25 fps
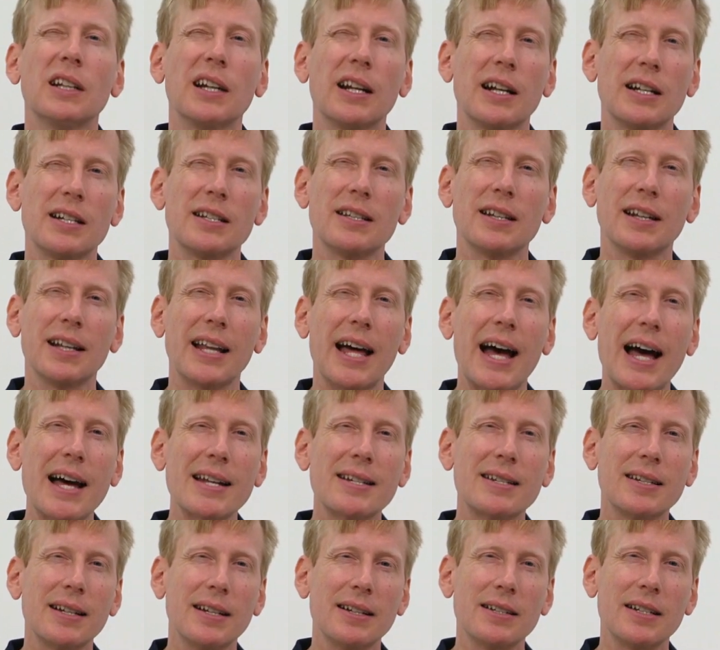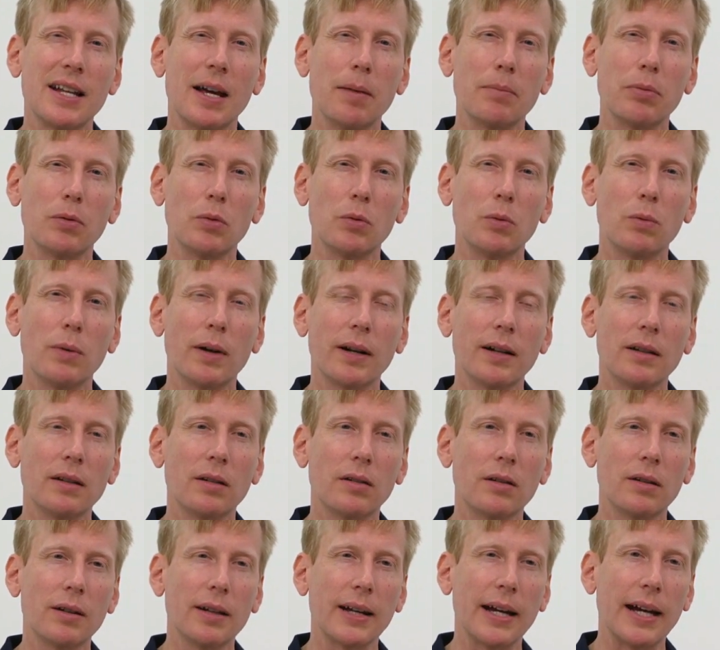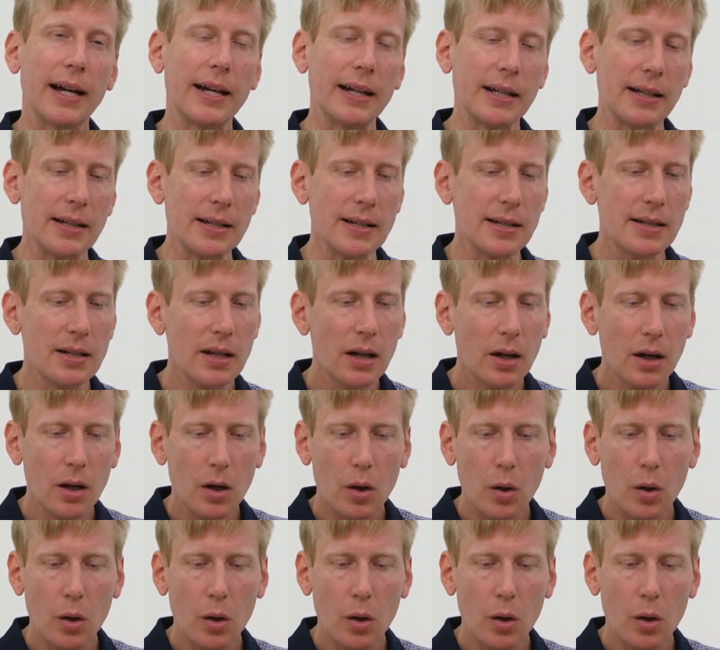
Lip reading: Next, the last example we want to look at is